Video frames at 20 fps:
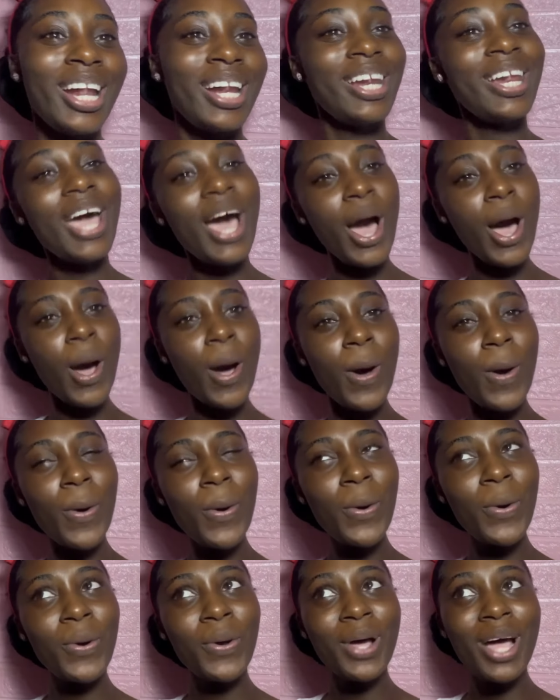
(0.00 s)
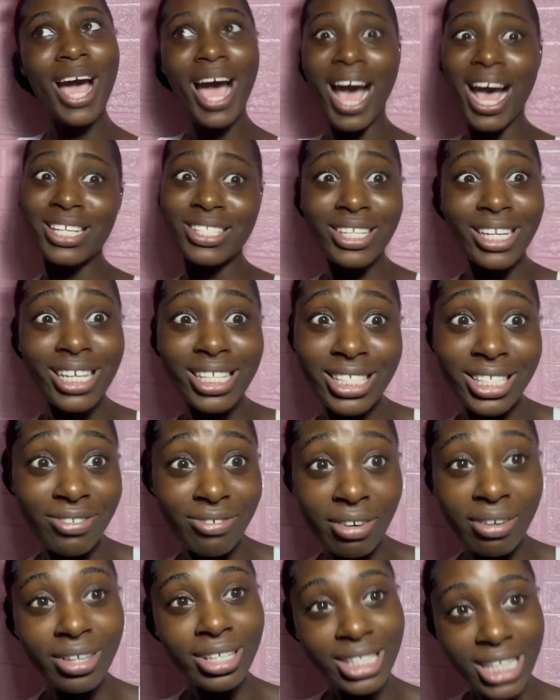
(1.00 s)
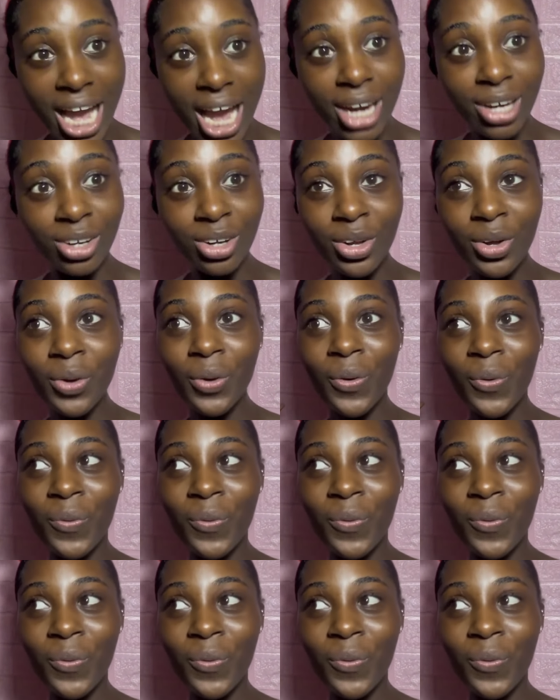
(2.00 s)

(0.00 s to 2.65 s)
Now, as you can see from the title,